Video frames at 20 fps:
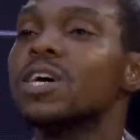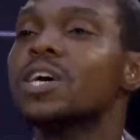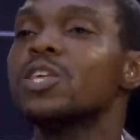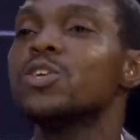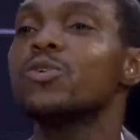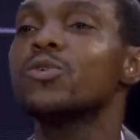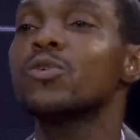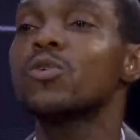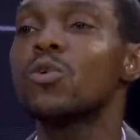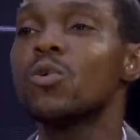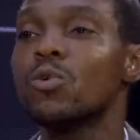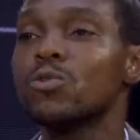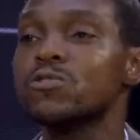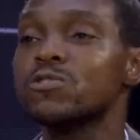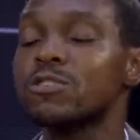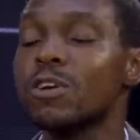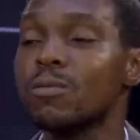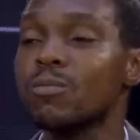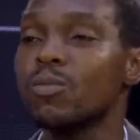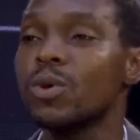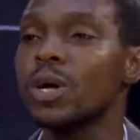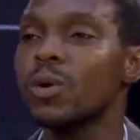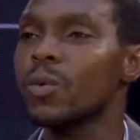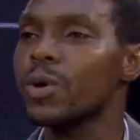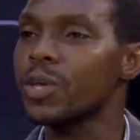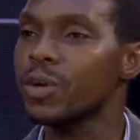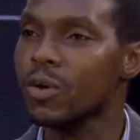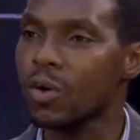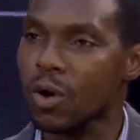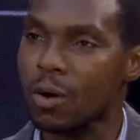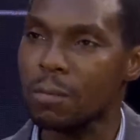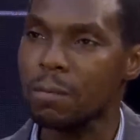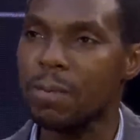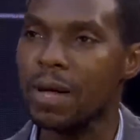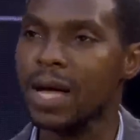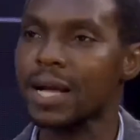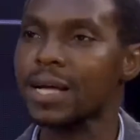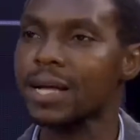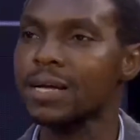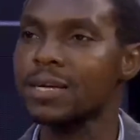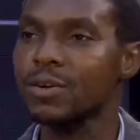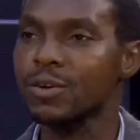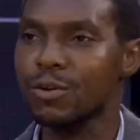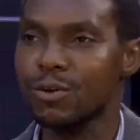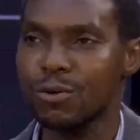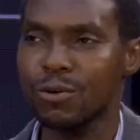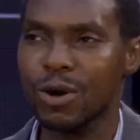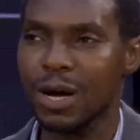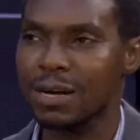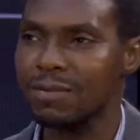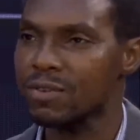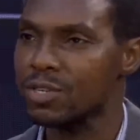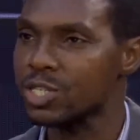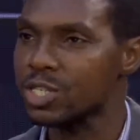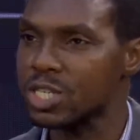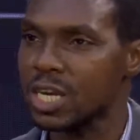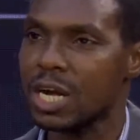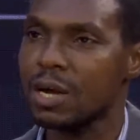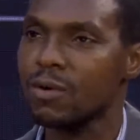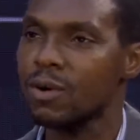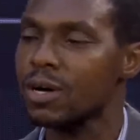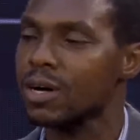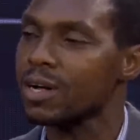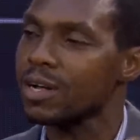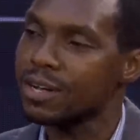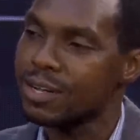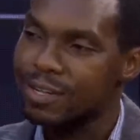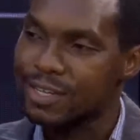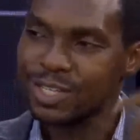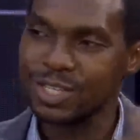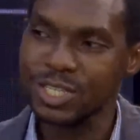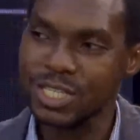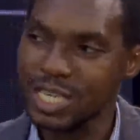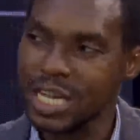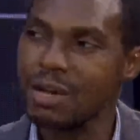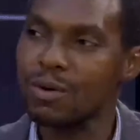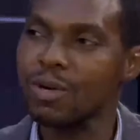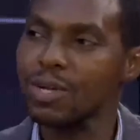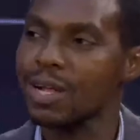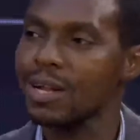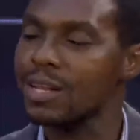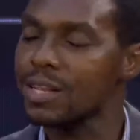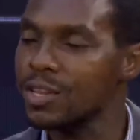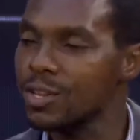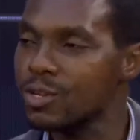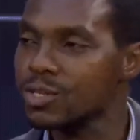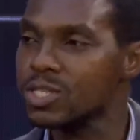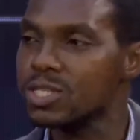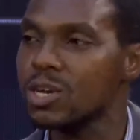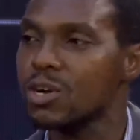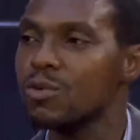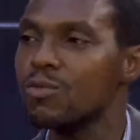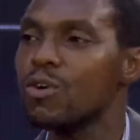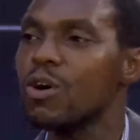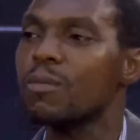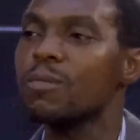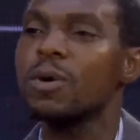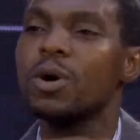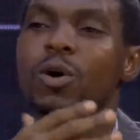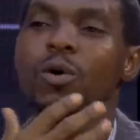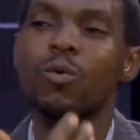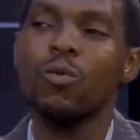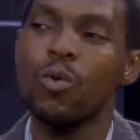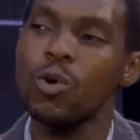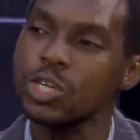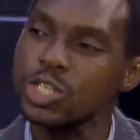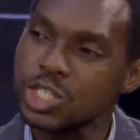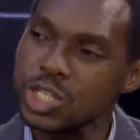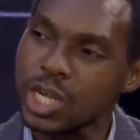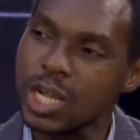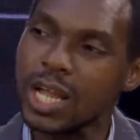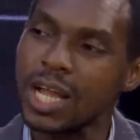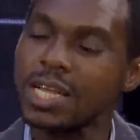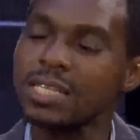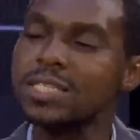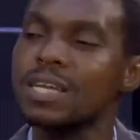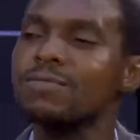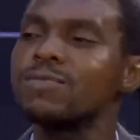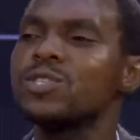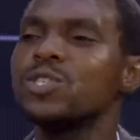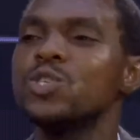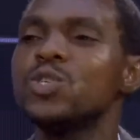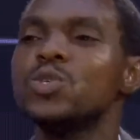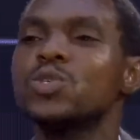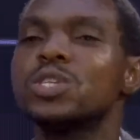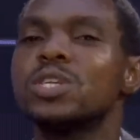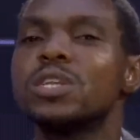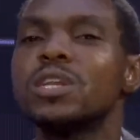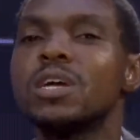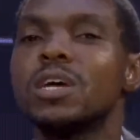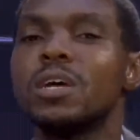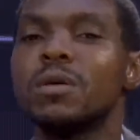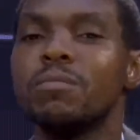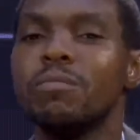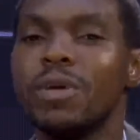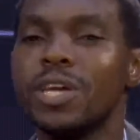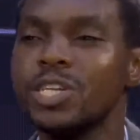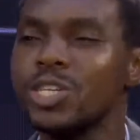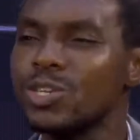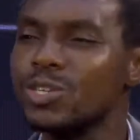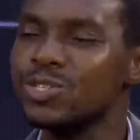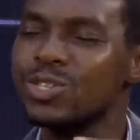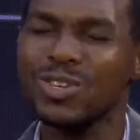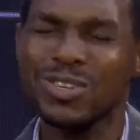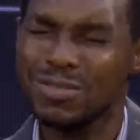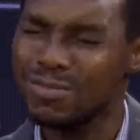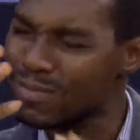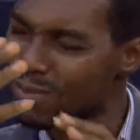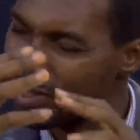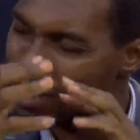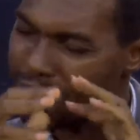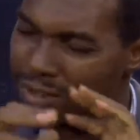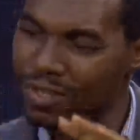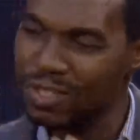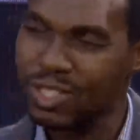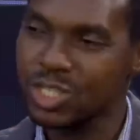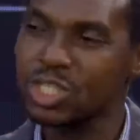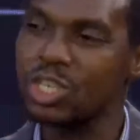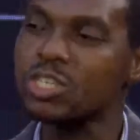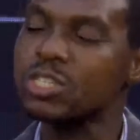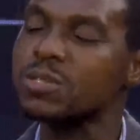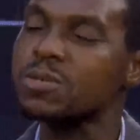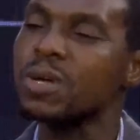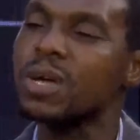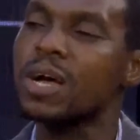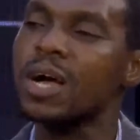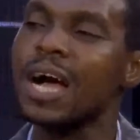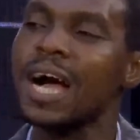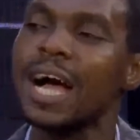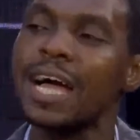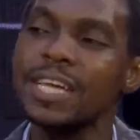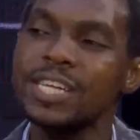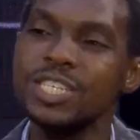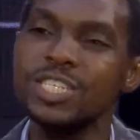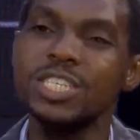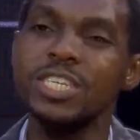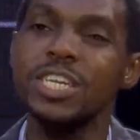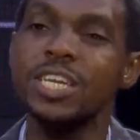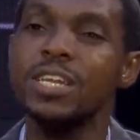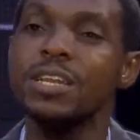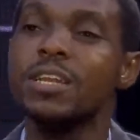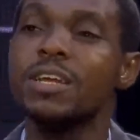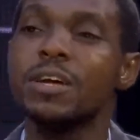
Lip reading: You go somewhere, when you come back, go have a shower, clean yourself up, wash your hands after you use it. Make sure just hygiene,